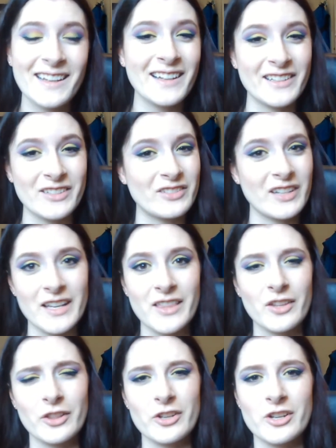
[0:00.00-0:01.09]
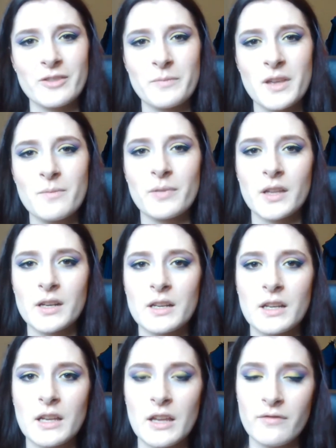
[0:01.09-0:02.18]
I don't like the look on me. But
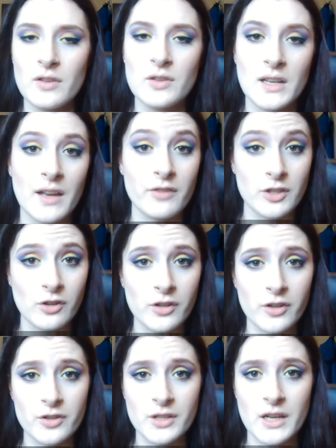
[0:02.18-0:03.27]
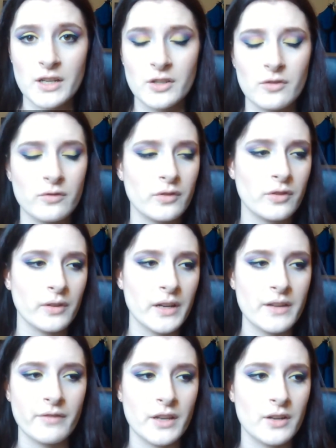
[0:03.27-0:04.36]
if you did have a darker skin tone or
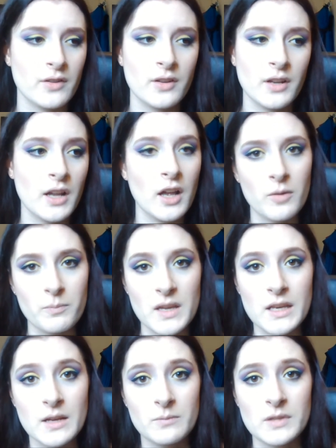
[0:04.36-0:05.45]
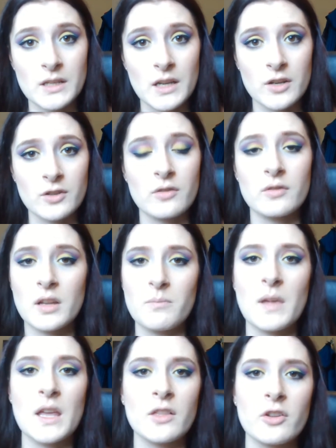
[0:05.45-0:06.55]
even a medium skin tone, it
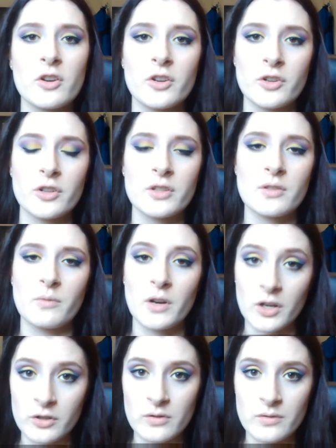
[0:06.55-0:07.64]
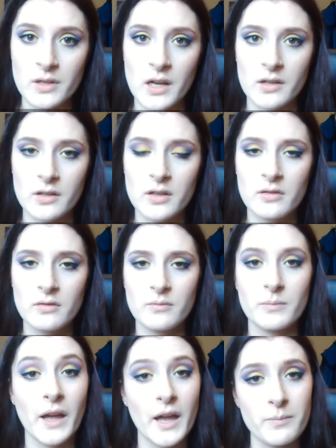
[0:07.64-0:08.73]
may look good to wear a nude color,
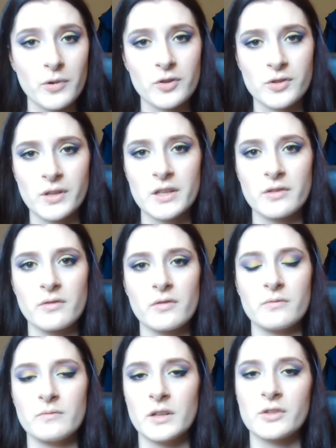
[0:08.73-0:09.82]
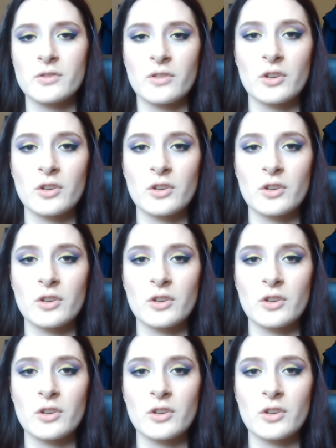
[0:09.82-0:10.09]
but I personally don't own one. So